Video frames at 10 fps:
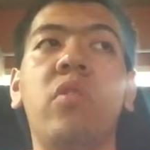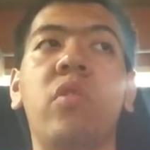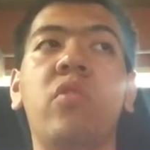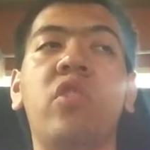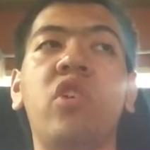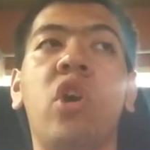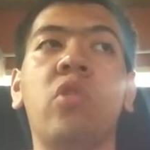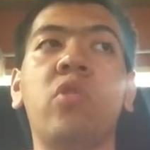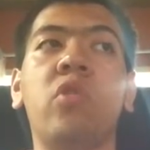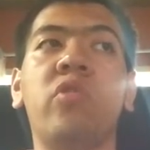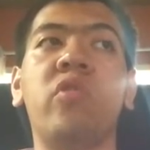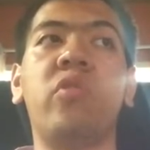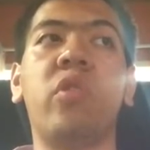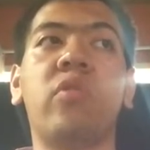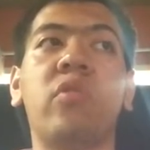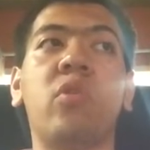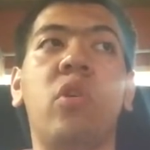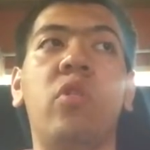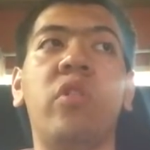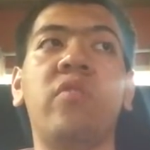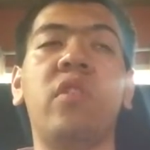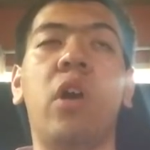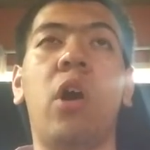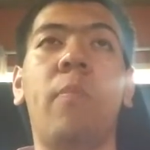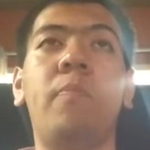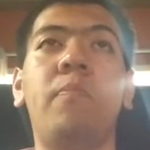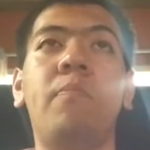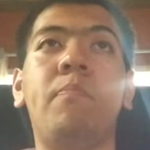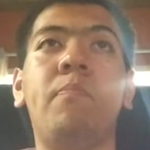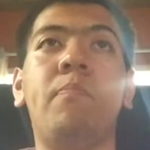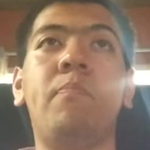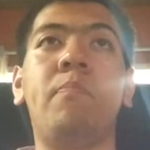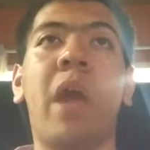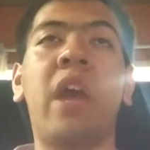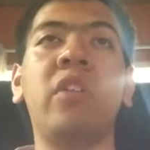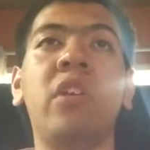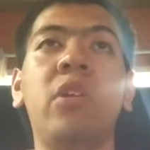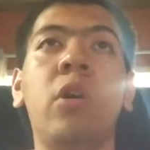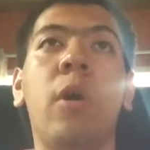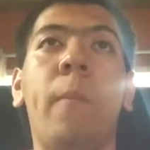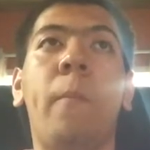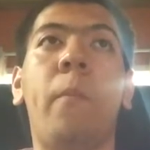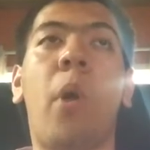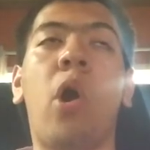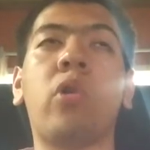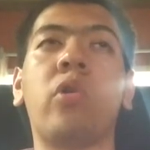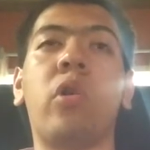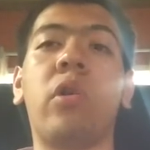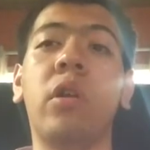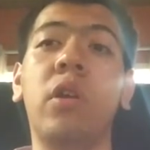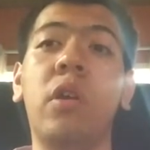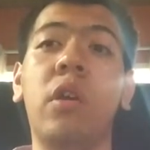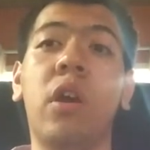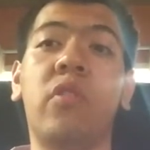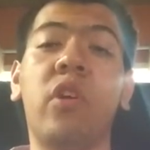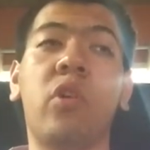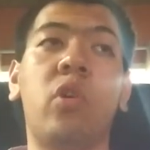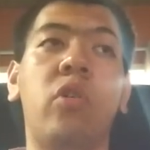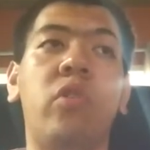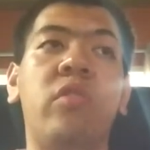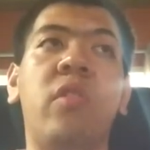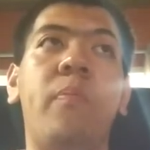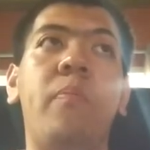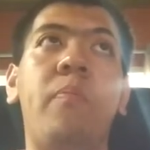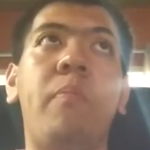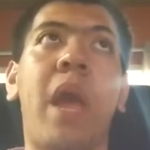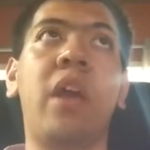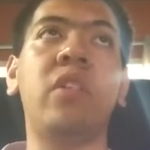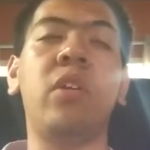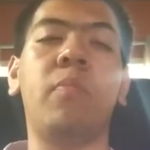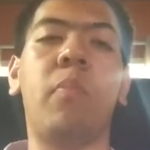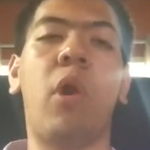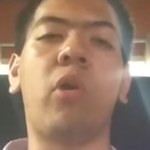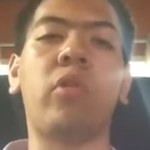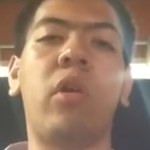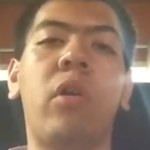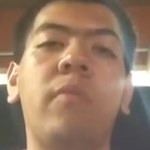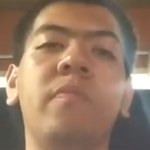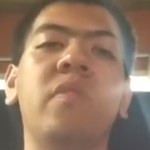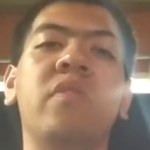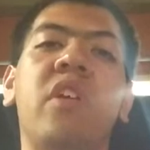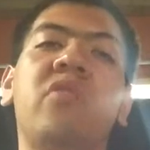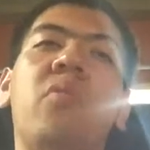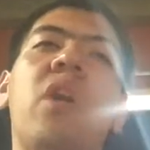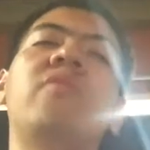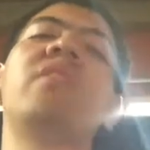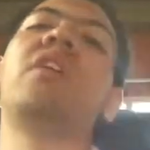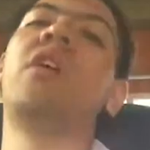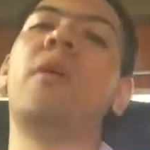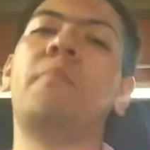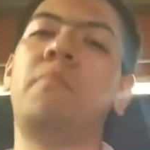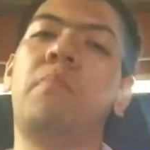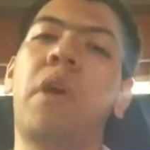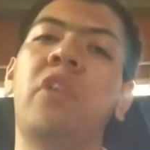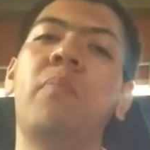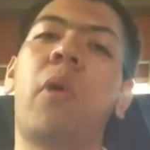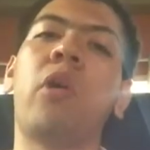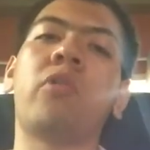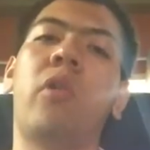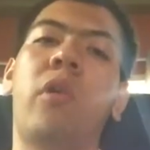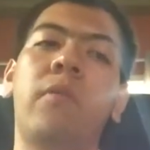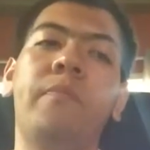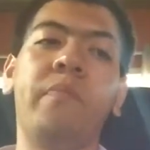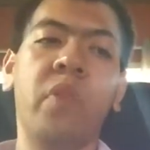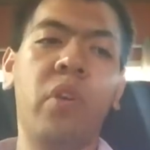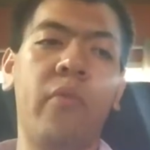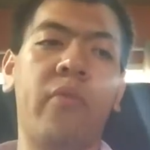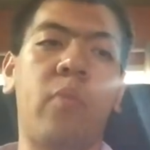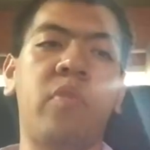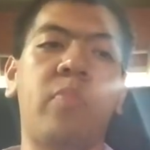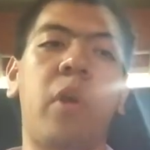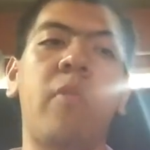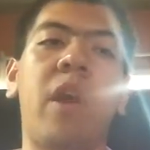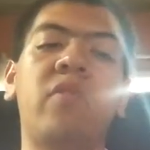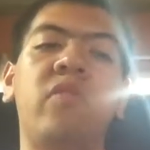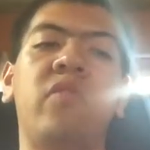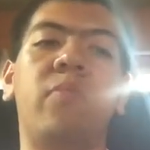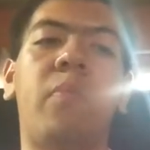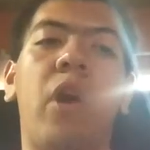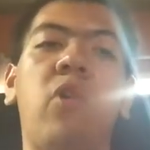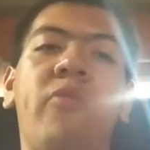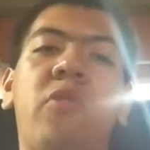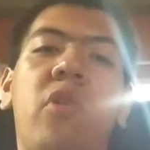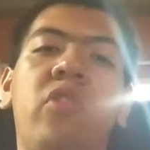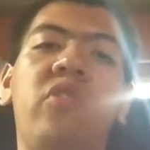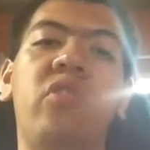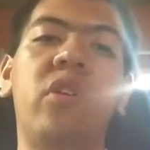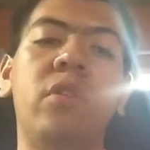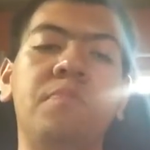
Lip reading: There's a young girl that call it Penny Parker, as I call her, is a Penny Parker. That's right, Penny Parker, from Spider-Man to Spider-Verse.